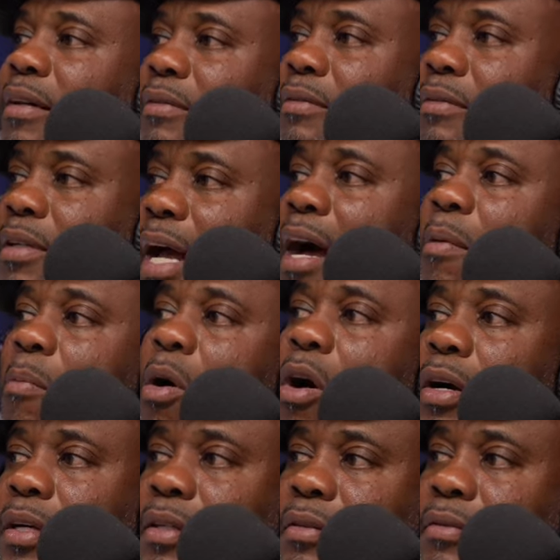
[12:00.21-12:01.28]
our, our
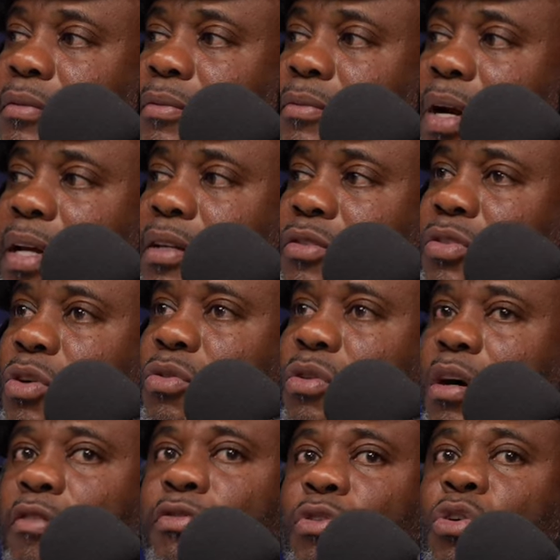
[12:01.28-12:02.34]
marketing, right?
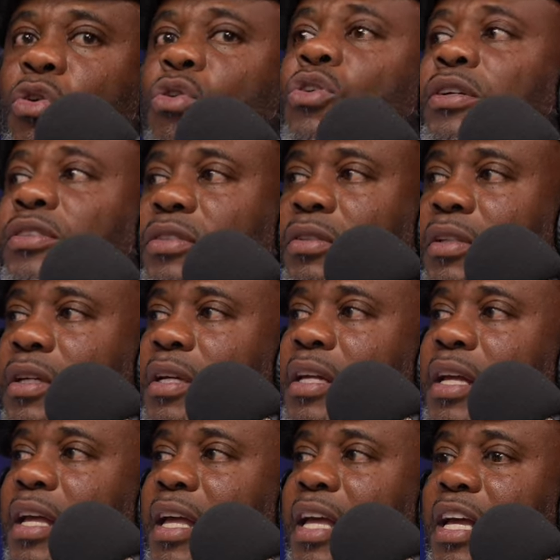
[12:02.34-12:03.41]
So of course,
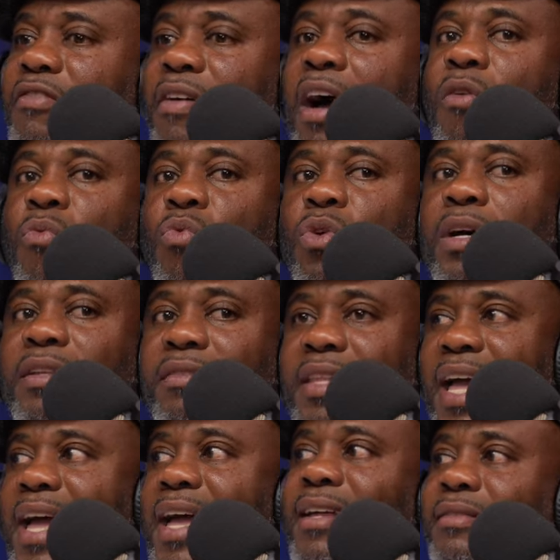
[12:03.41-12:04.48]
if I
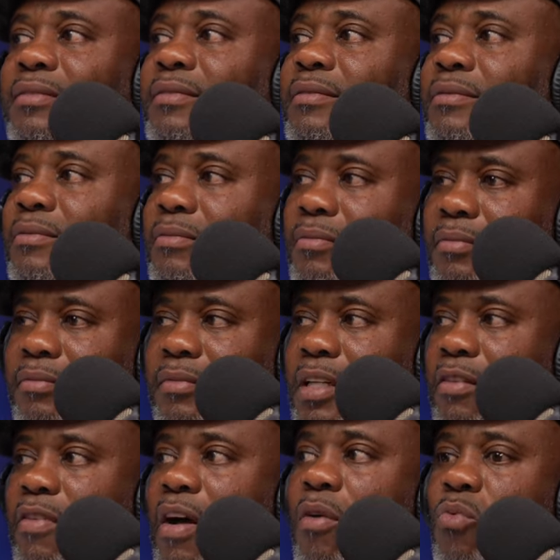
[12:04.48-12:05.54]
want that,
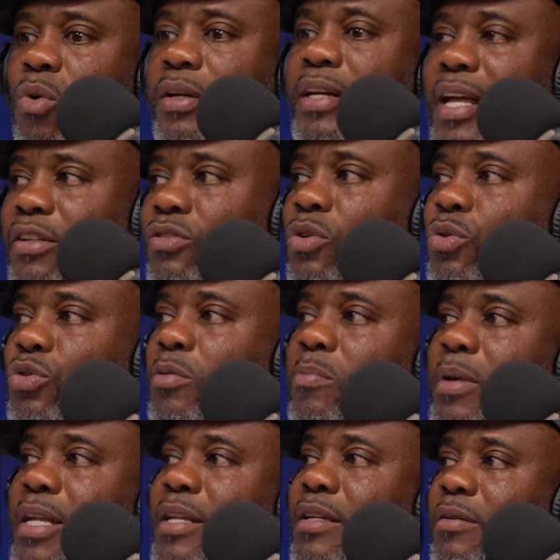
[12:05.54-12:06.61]
if I want that
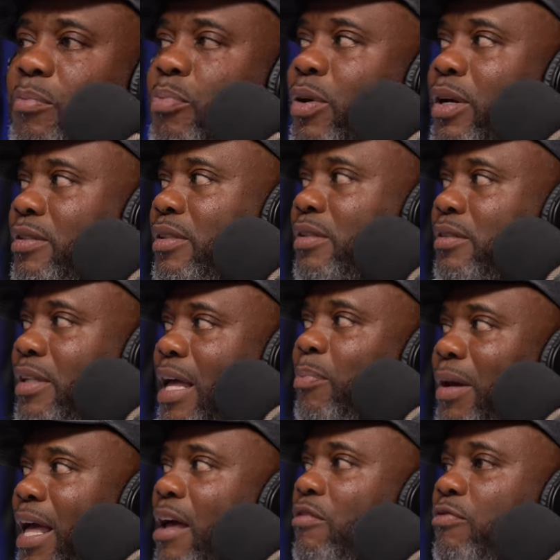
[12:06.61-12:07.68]
social media that presence, that,
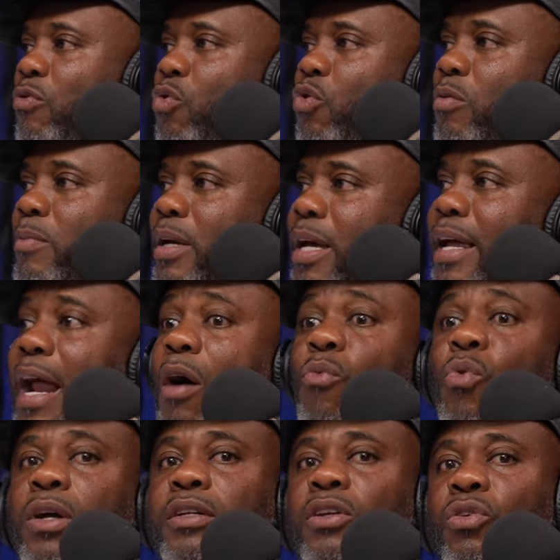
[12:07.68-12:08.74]
that platform. platform,
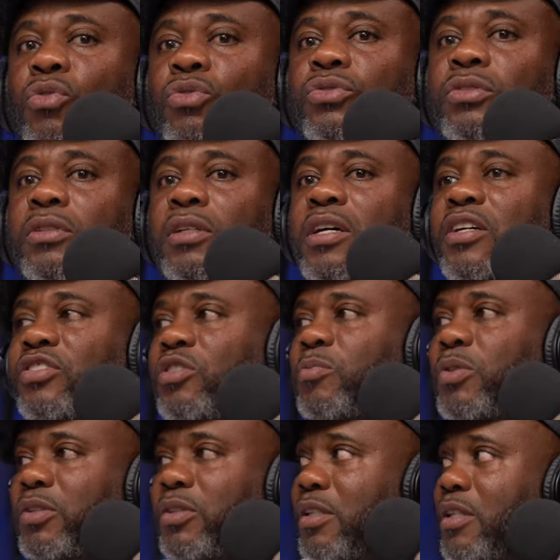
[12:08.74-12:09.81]
I want those
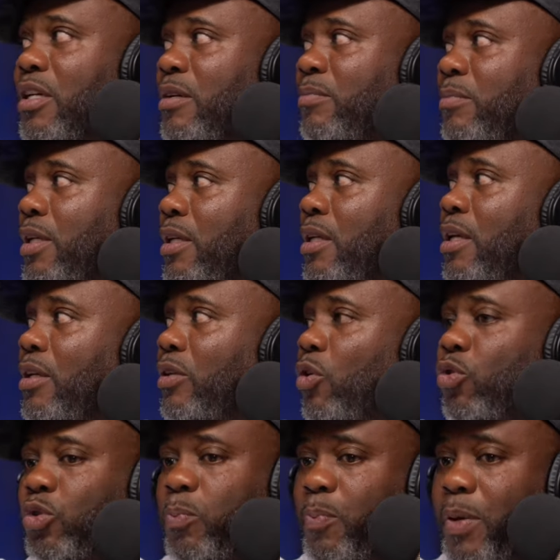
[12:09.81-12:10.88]
customers to come,
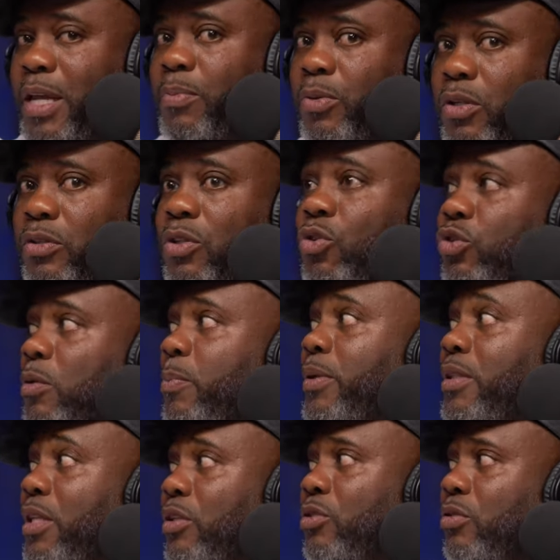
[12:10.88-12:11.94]
those people, because those are
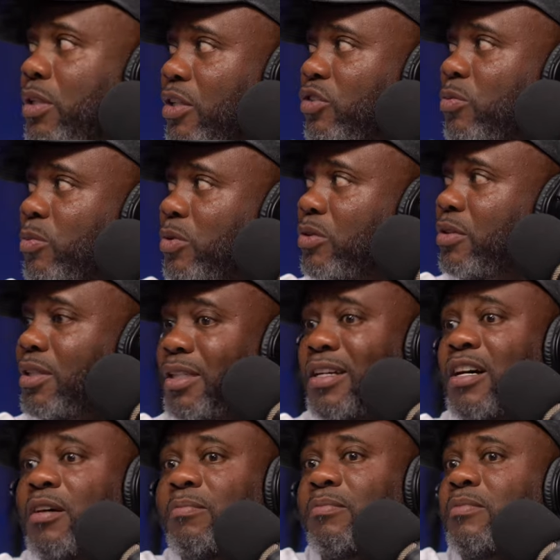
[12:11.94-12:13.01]
potential customers to
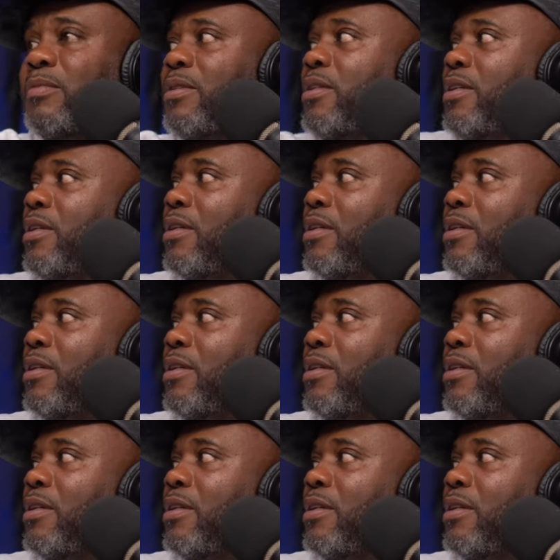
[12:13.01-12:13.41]
come